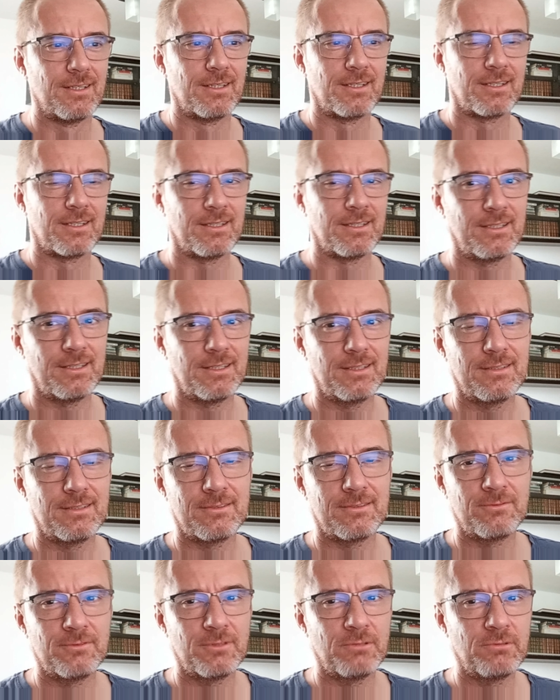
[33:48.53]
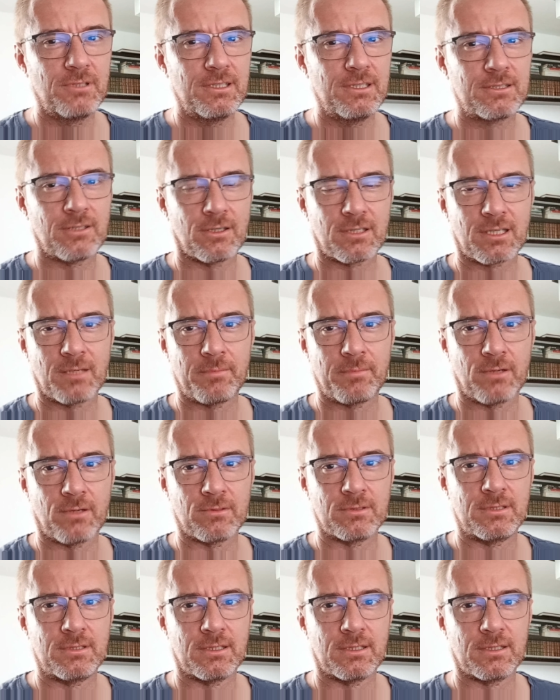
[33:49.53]
We will talk
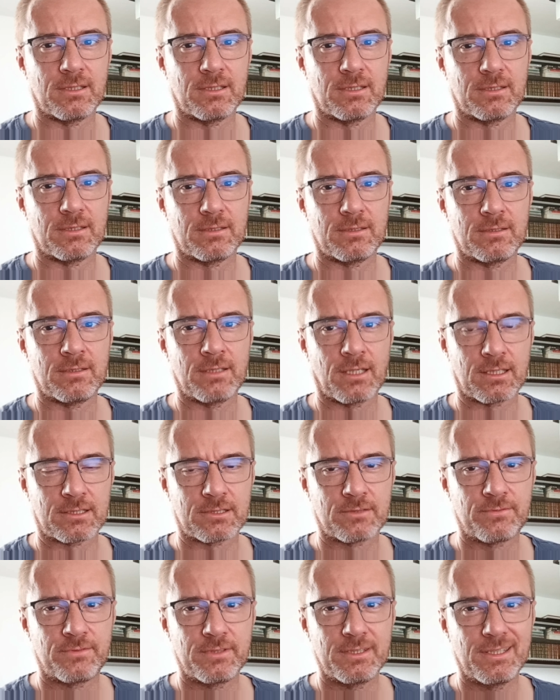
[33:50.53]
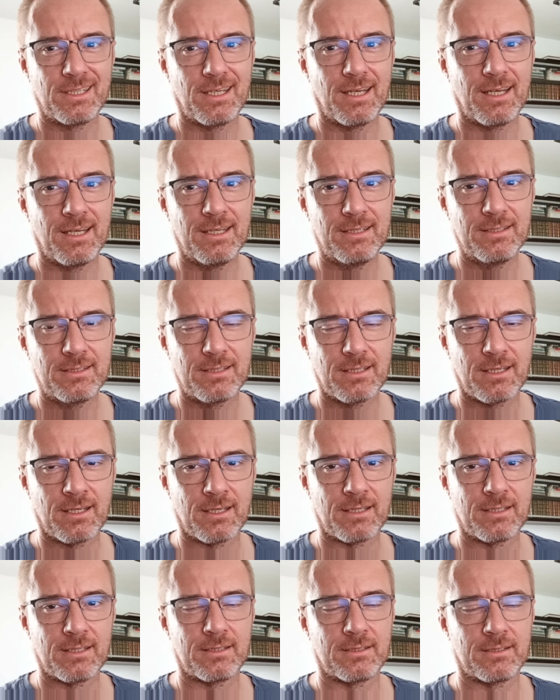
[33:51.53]
about the Nuxt 3 and
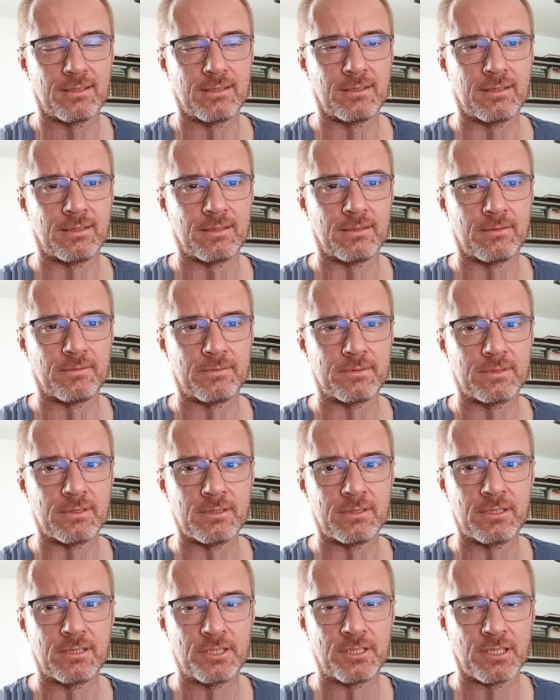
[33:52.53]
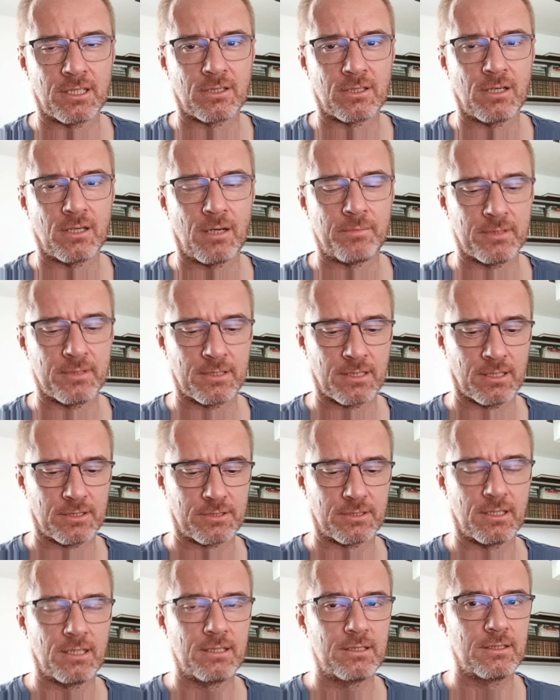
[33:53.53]
the Django
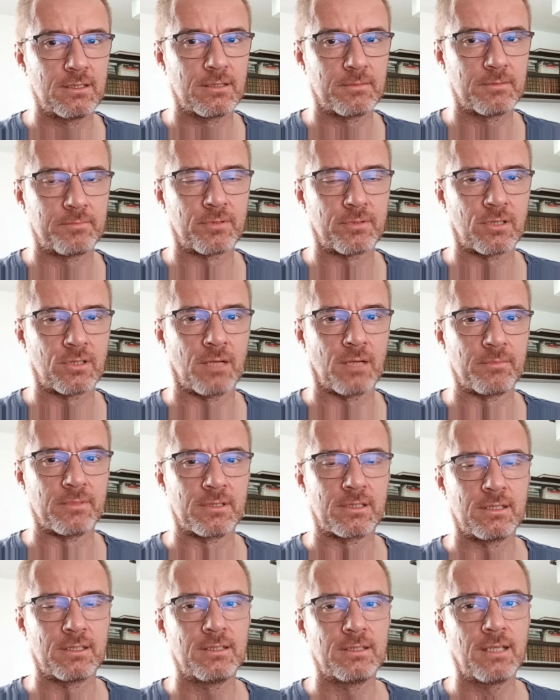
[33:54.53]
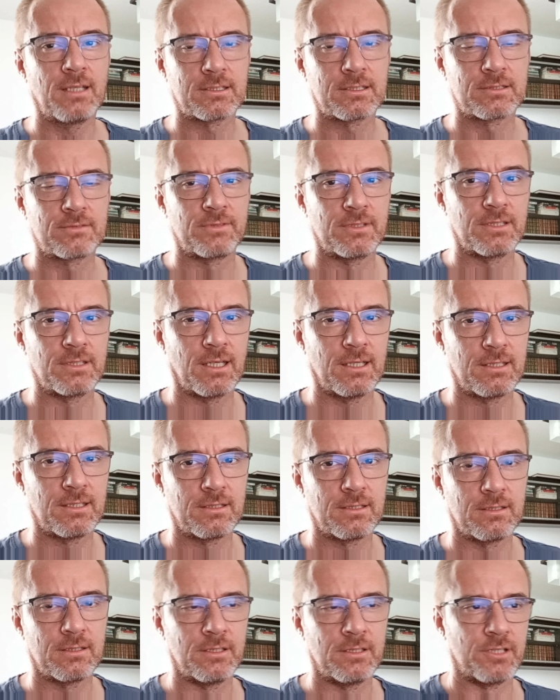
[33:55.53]
application and the programming in Nuxt 3
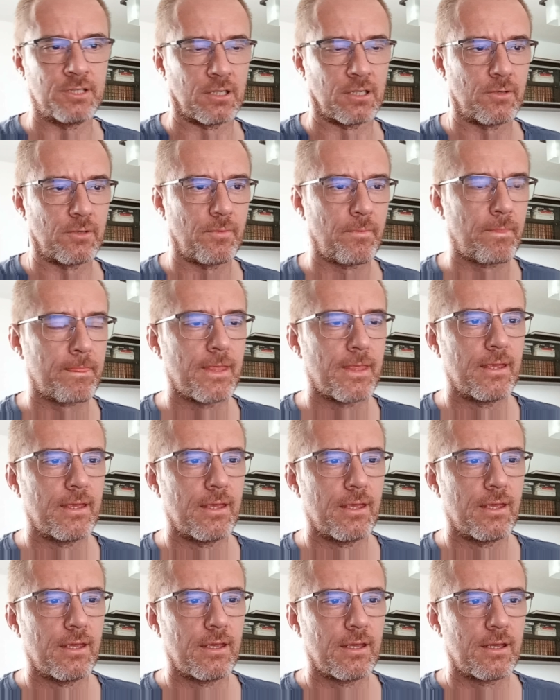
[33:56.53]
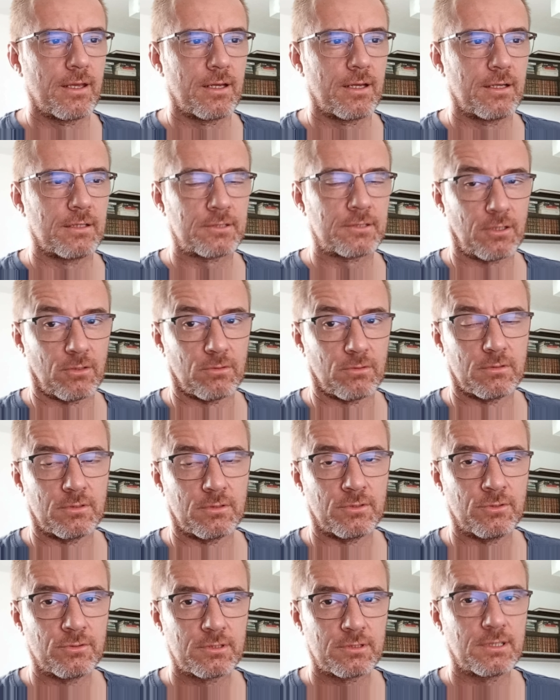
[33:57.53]
and the Django. So,
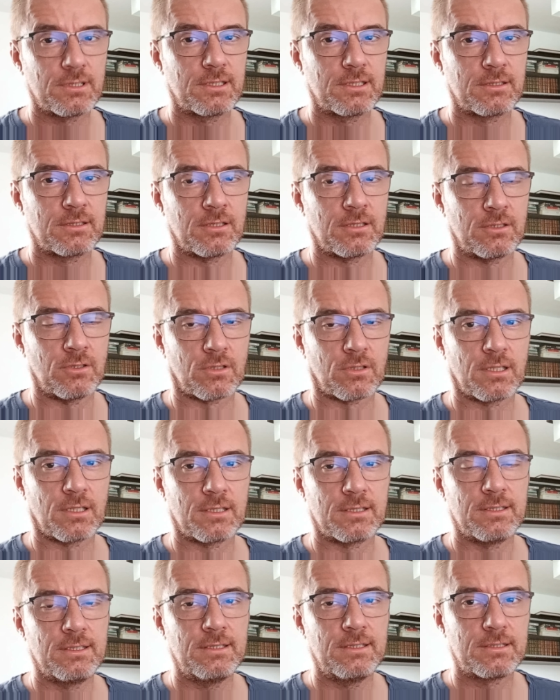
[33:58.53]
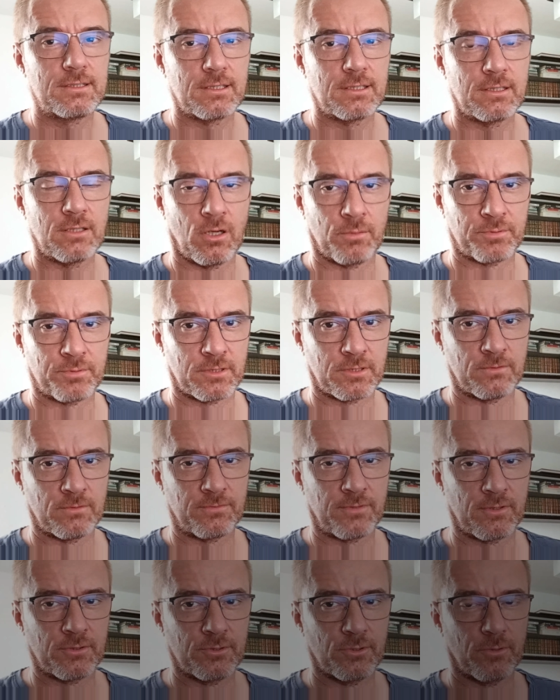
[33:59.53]
using the Docker, it's an option
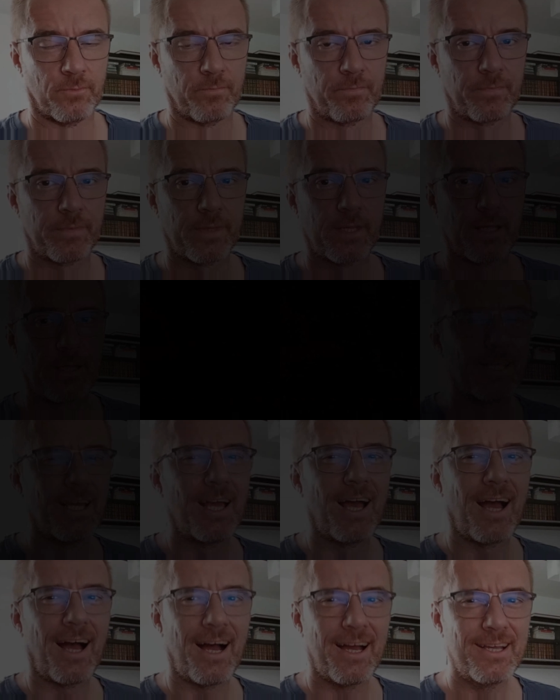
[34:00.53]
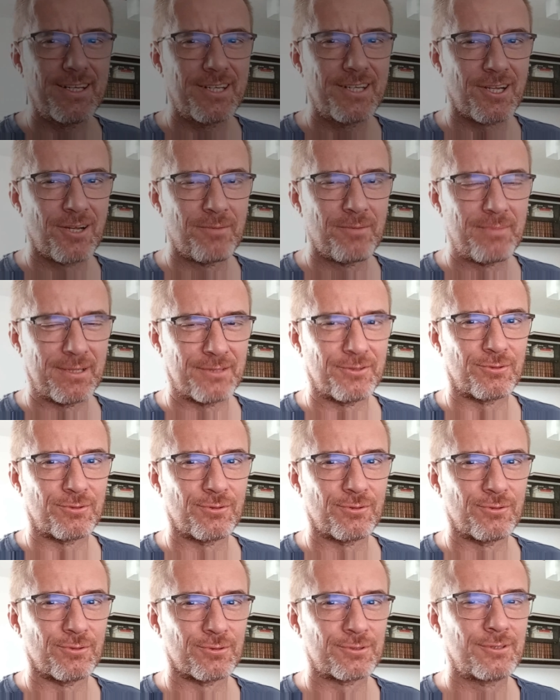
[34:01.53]
for you. I recommend you
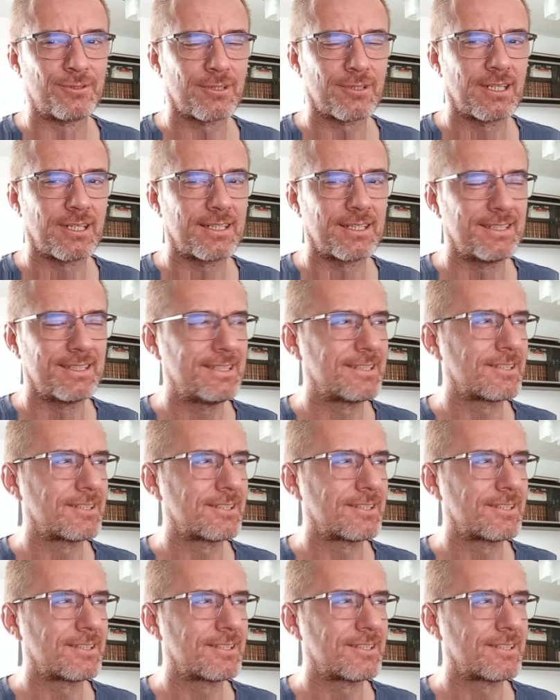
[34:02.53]
to use Docker. It's